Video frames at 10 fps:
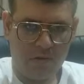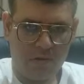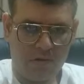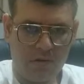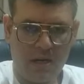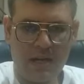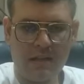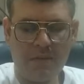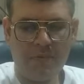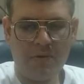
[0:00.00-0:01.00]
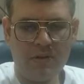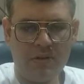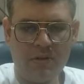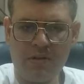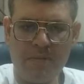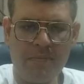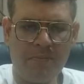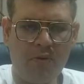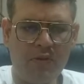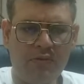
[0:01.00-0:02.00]
Take the pawn. Your double
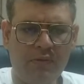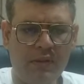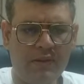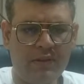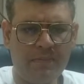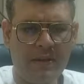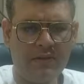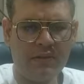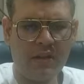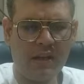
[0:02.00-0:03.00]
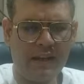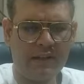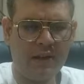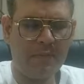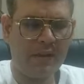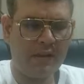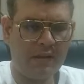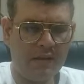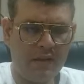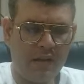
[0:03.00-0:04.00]
pawns will remain like double.
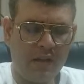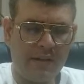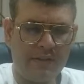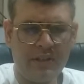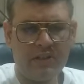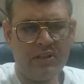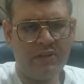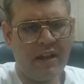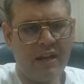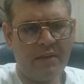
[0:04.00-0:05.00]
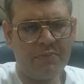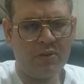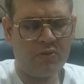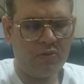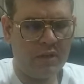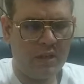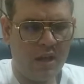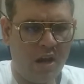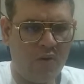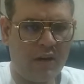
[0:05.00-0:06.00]
Just develop your queen.
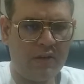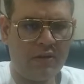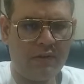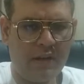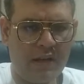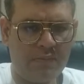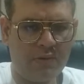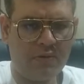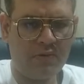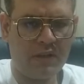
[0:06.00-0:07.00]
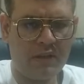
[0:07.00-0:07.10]
How can you develop your queen?